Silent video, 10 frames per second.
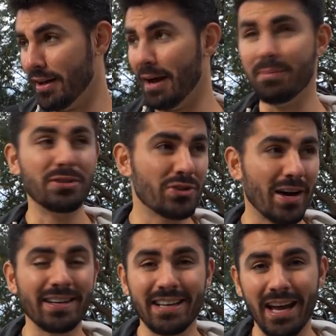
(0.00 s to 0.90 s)
I've been
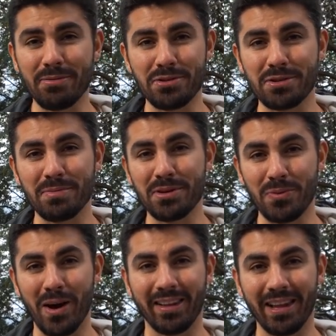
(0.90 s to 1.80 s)
trying to capture as much
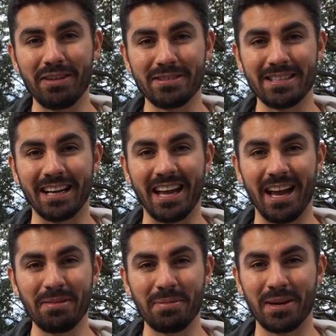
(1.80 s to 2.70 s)
wildlife as I
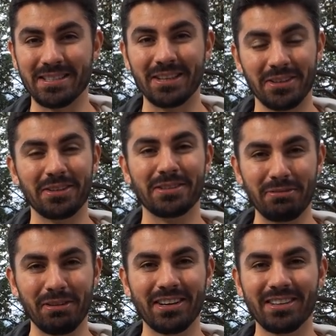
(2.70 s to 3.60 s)
can, but it's a little
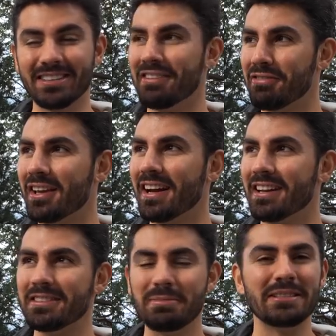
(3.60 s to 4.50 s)
difficult. I feel like I
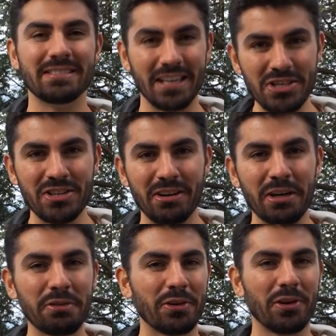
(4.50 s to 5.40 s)
need to be
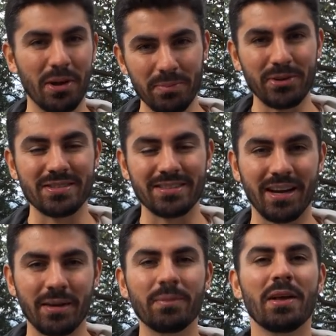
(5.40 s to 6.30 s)
stationary for long periods of
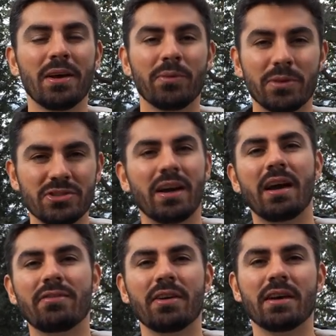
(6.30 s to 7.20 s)
time, which I
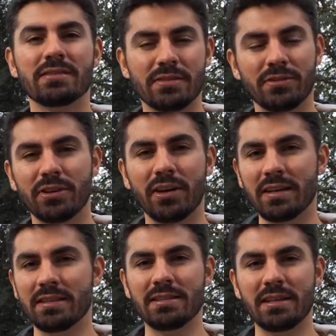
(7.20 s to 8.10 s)
have severe
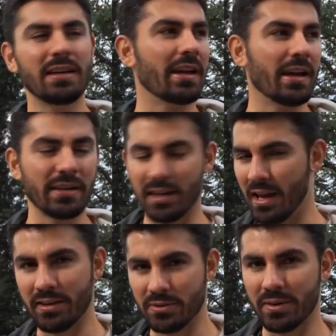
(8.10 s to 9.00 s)
ADD and I
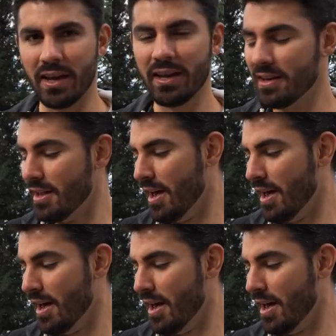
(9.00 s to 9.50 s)
can't do that.